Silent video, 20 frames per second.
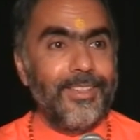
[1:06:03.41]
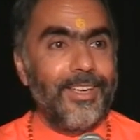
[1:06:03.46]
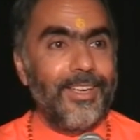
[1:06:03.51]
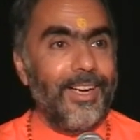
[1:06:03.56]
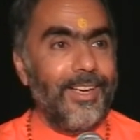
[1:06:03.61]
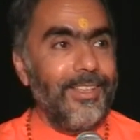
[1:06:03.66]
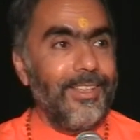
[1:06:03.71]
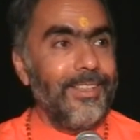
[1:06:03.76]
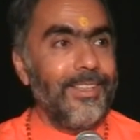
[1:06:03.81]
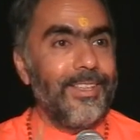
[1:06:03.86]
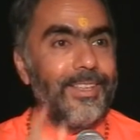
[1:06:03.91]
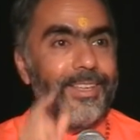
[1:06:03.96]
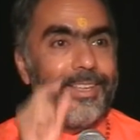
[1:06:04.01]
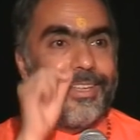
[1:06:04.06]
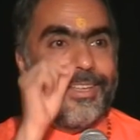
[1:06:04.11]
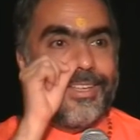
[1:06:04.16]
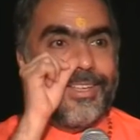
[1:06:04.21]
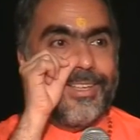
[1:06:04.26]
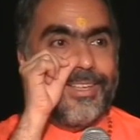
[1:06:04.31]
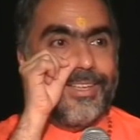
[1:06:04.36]
Yeah,
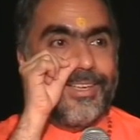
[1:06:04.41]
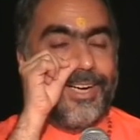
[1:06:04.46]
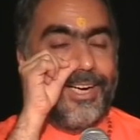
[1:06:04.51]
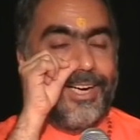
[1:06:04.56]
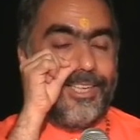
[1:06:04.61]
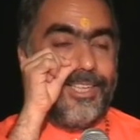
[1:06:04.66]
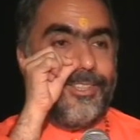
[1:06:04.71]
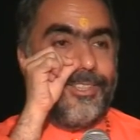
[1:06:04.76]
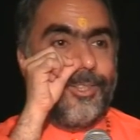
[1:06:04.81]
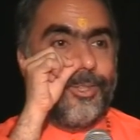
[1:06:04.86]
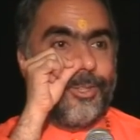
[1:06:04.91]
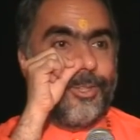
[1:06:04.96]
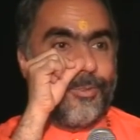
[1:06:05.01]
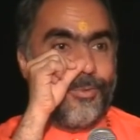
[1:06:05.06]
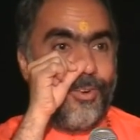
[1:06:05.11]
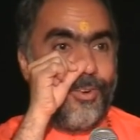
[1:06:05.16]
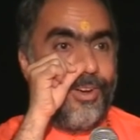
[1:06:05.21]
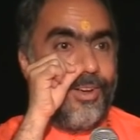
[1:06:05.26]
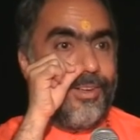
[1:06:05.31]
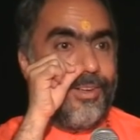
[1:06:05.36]
it is
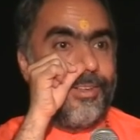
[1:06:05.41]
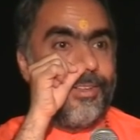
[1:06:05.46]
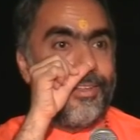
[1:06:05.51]
useful.